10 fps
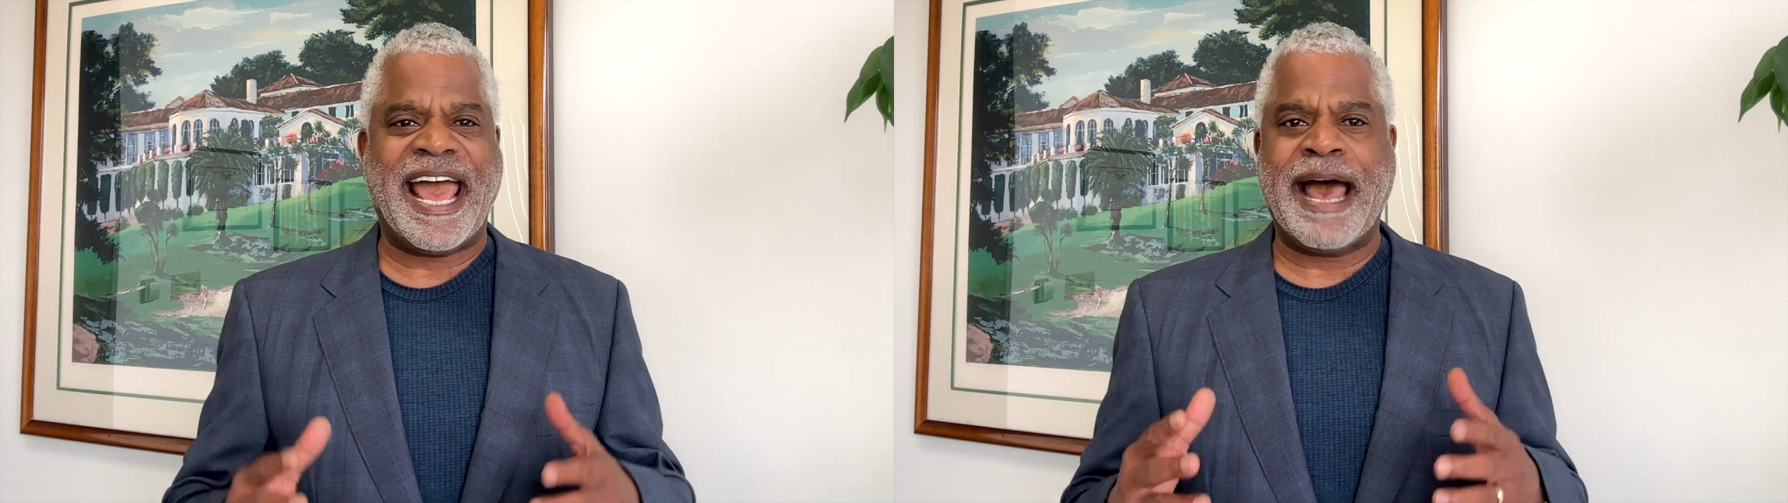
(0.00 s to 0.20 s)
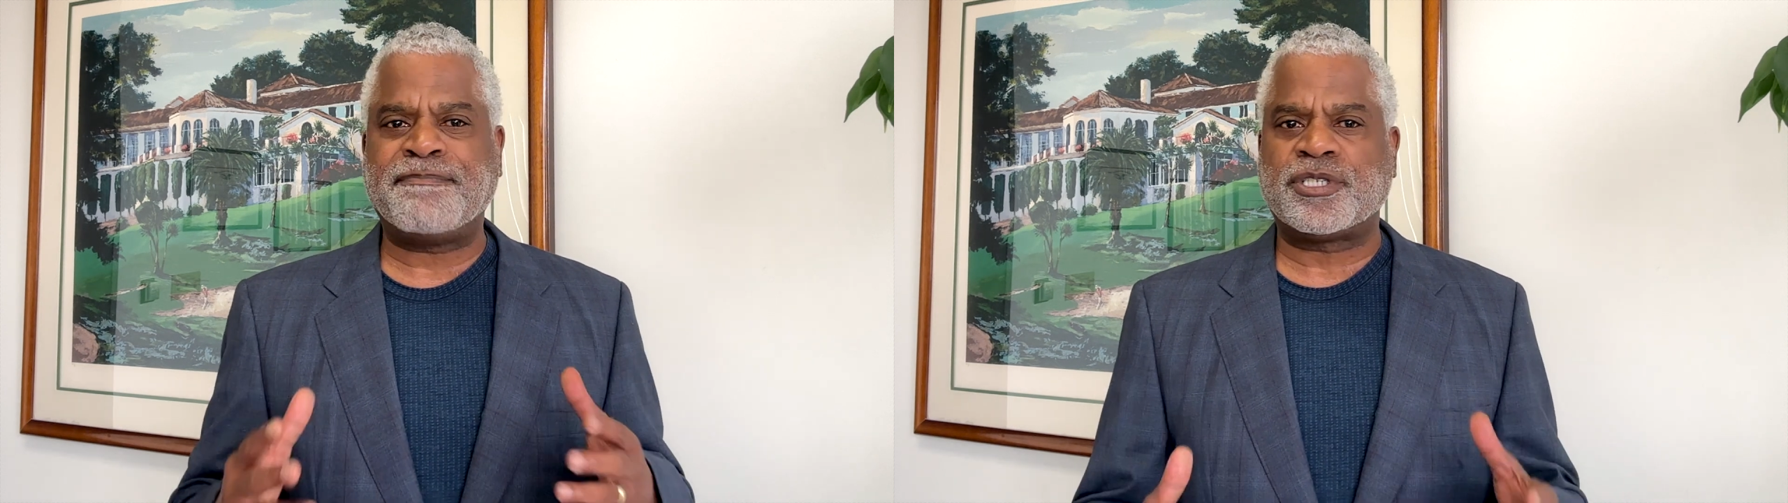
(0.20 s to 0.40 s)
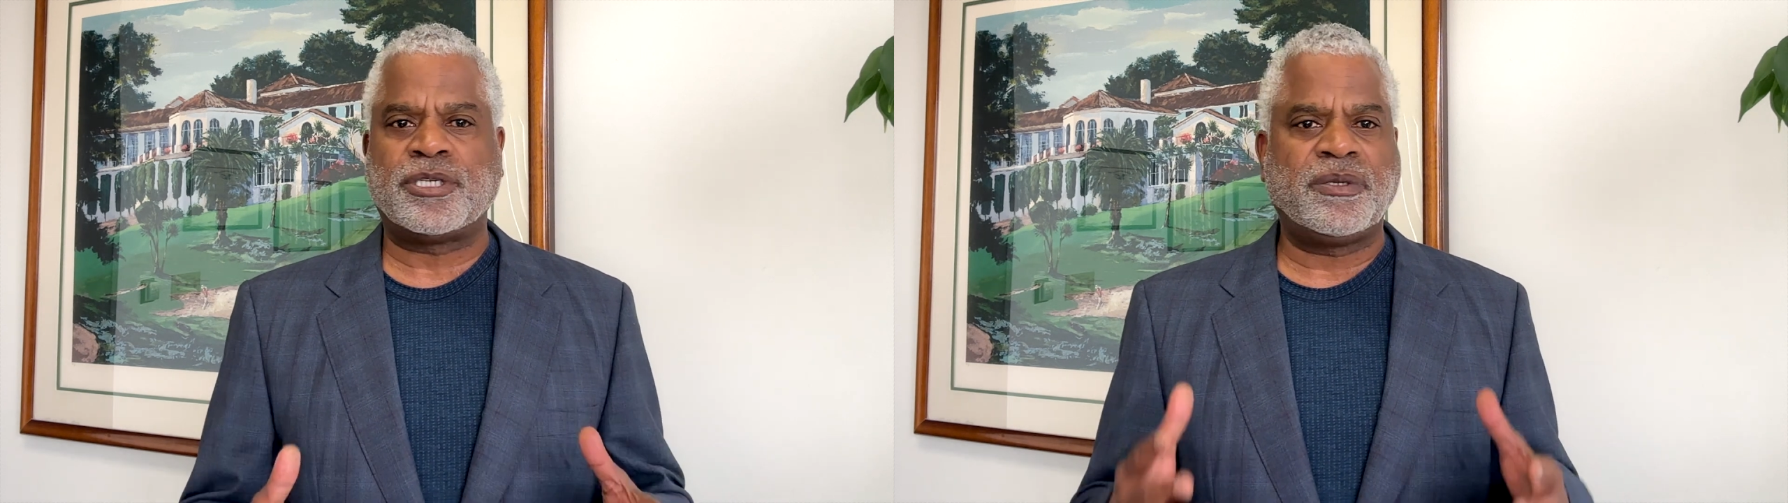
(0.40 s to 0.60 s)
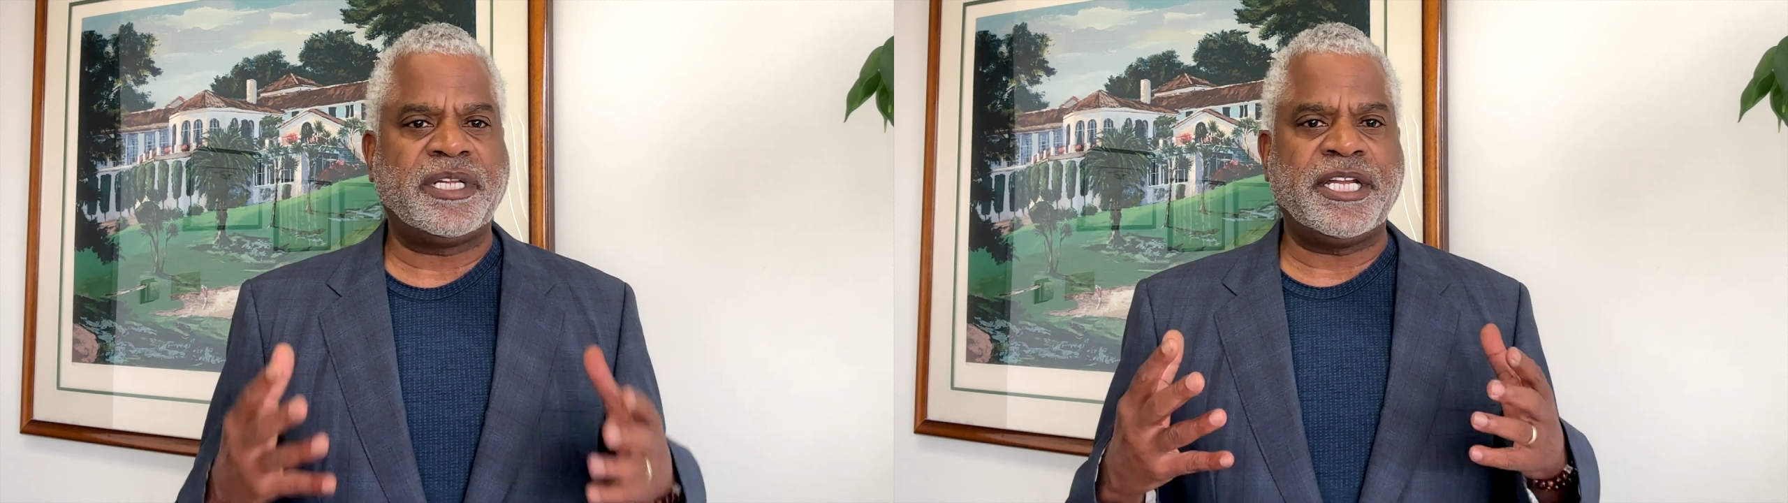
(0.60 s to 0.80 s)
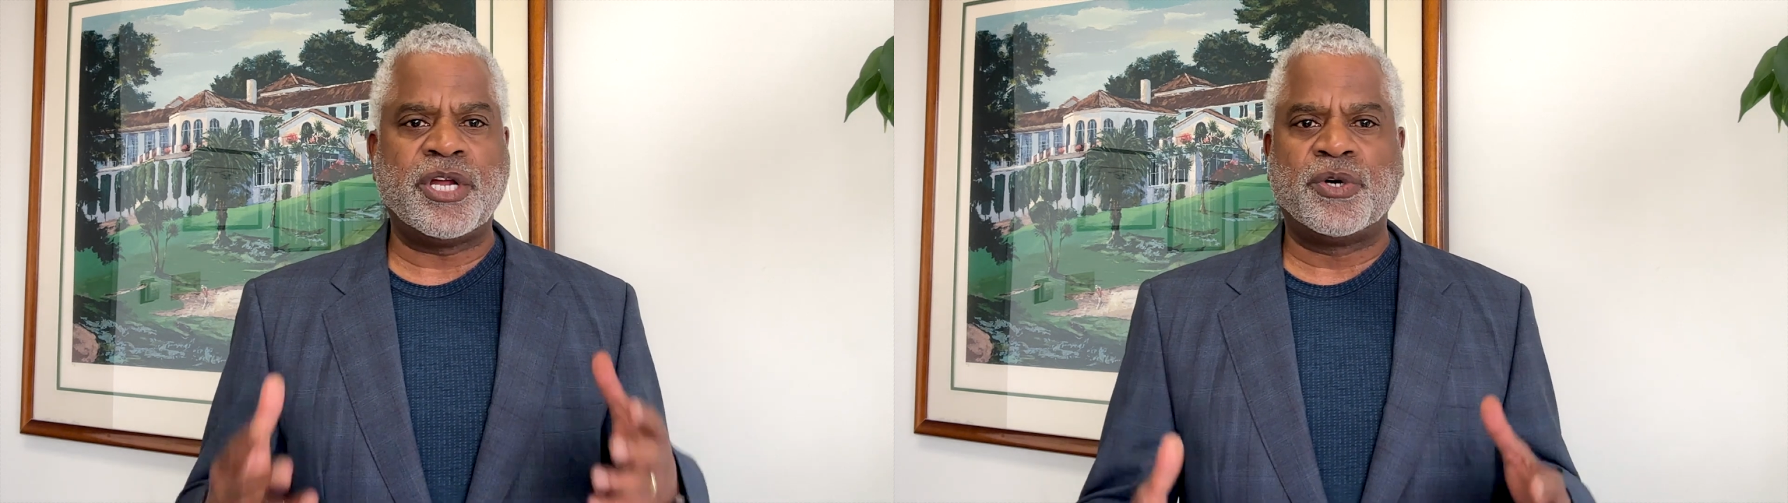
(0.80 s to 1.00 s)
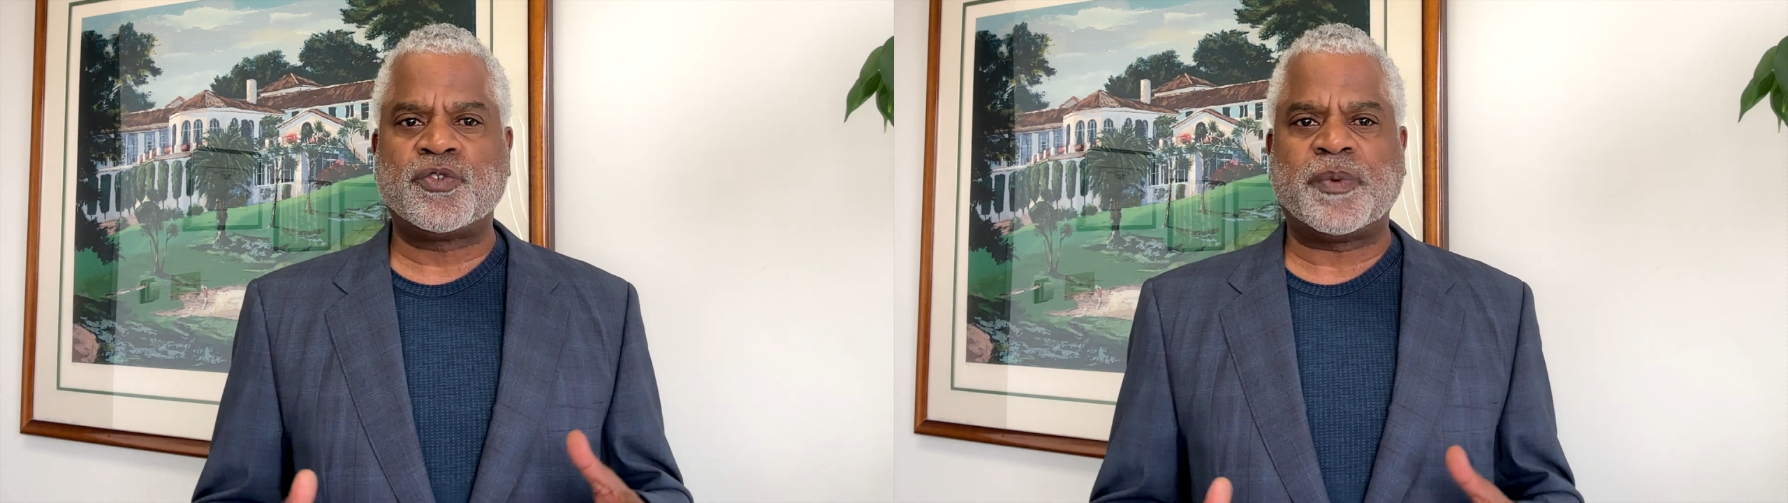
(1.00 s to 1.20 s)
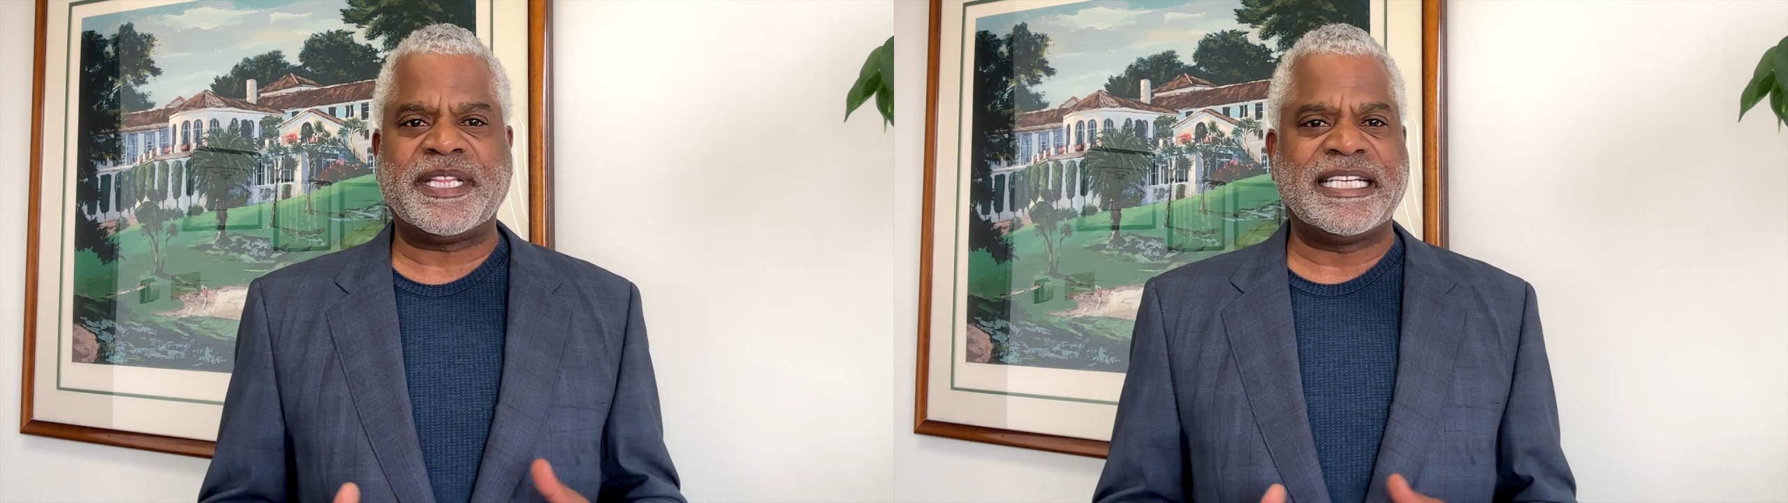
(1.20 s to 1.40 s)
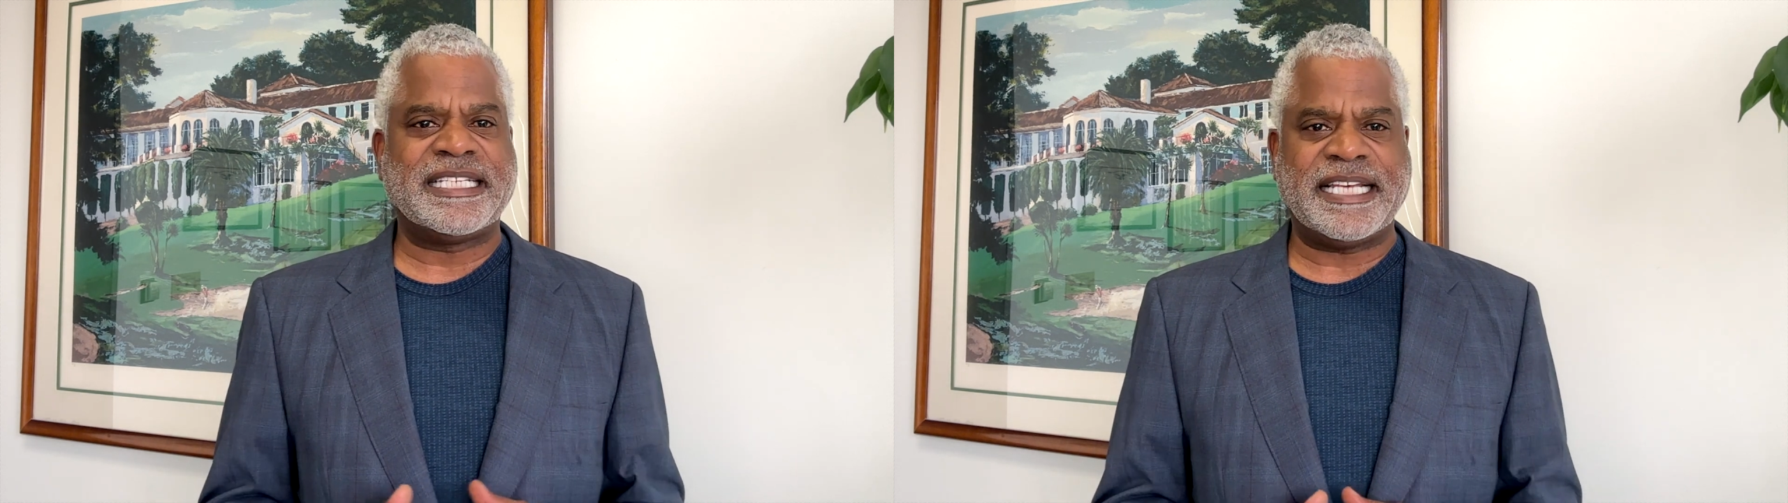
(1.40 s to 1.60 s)
absolutely knows what
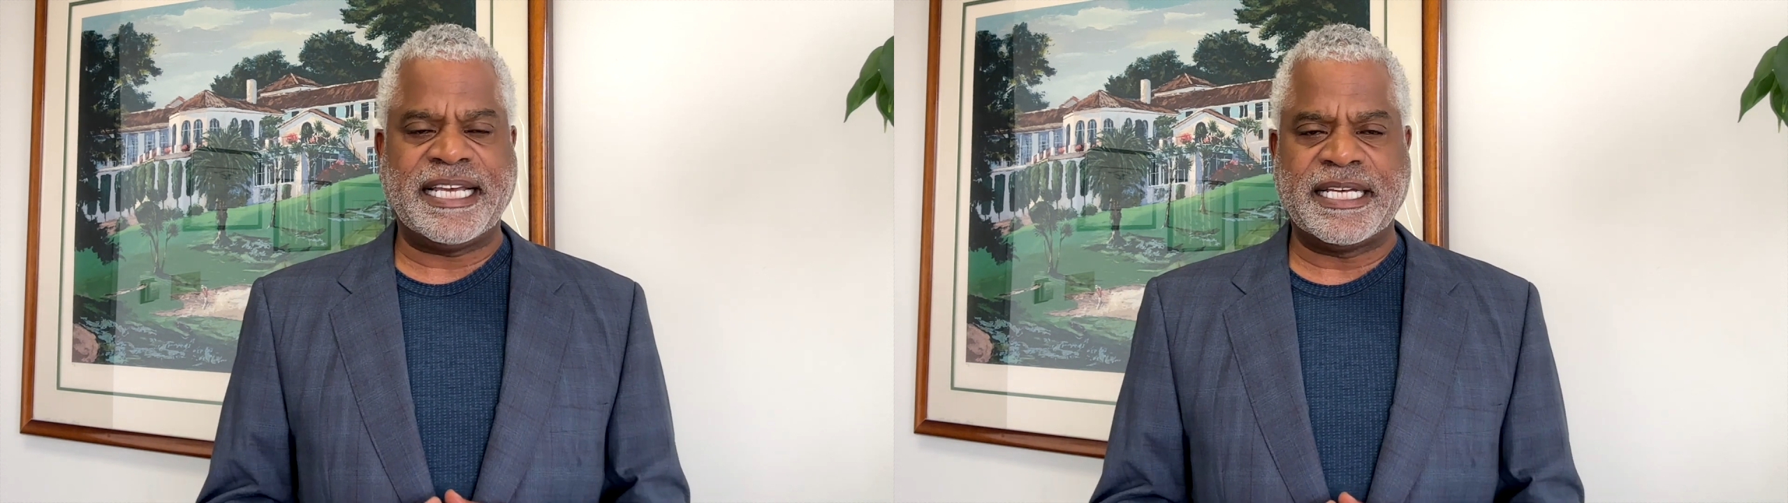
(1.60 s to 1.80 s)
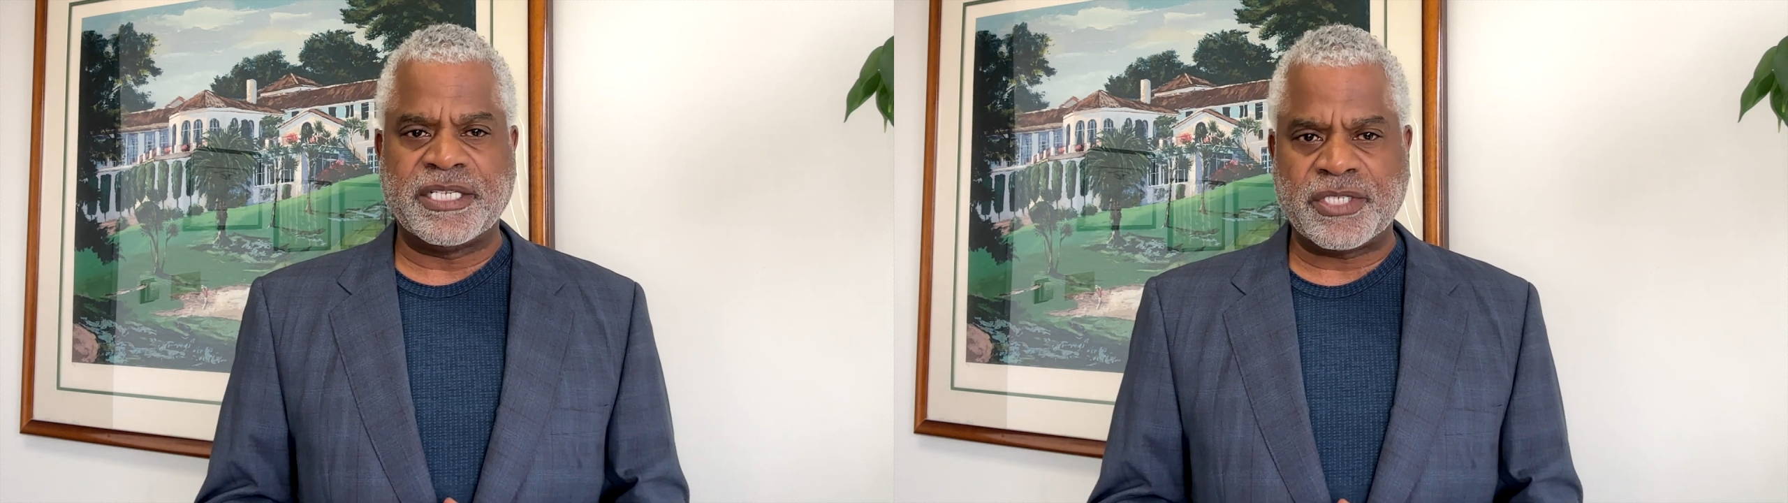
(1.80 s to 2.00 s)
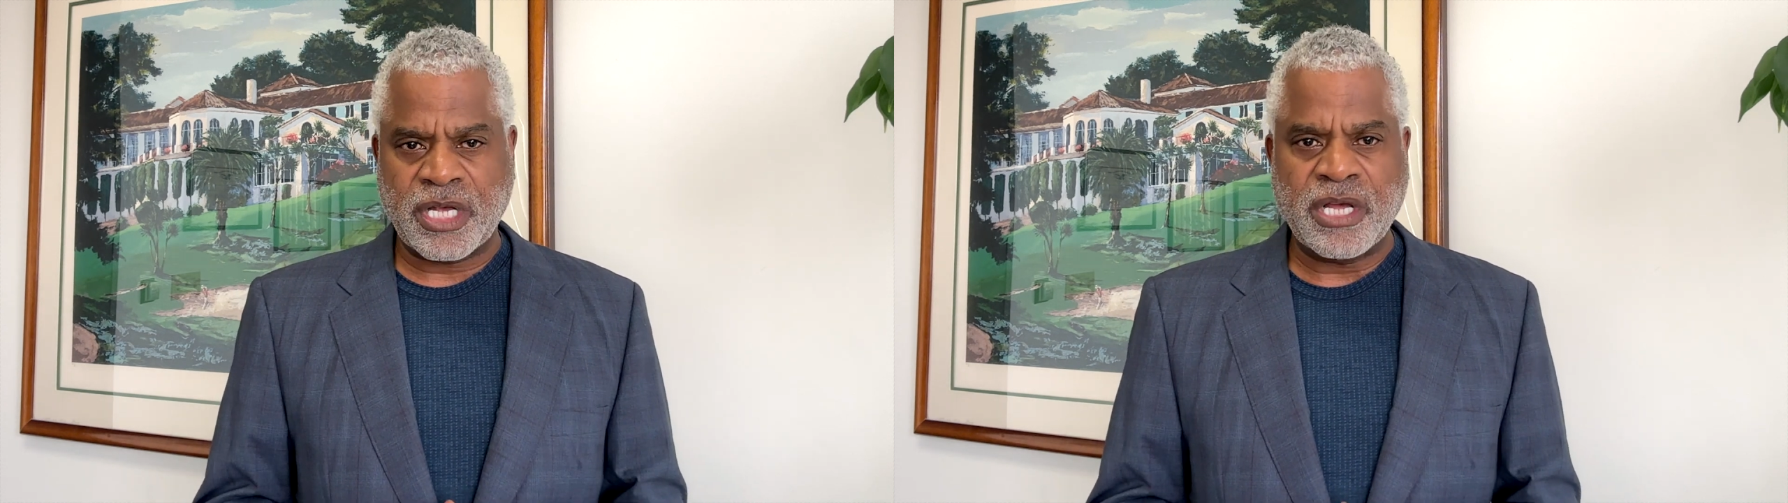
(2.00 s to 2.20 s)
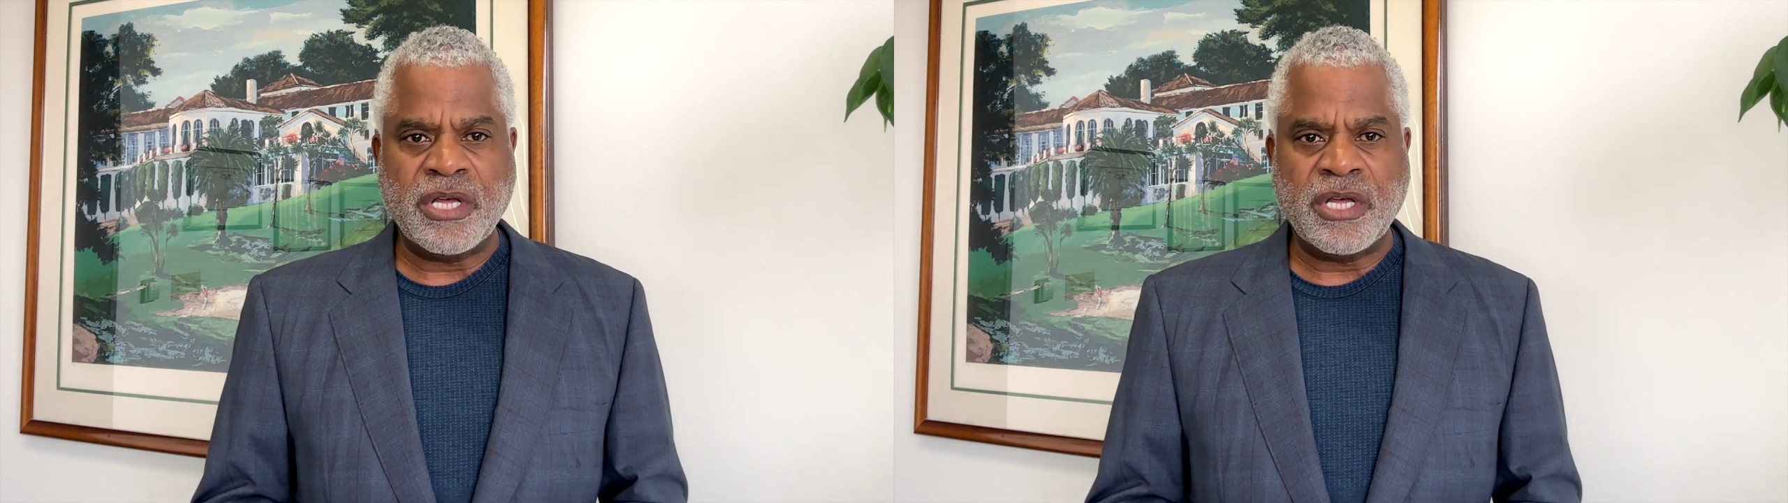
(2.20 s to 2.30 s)
this is.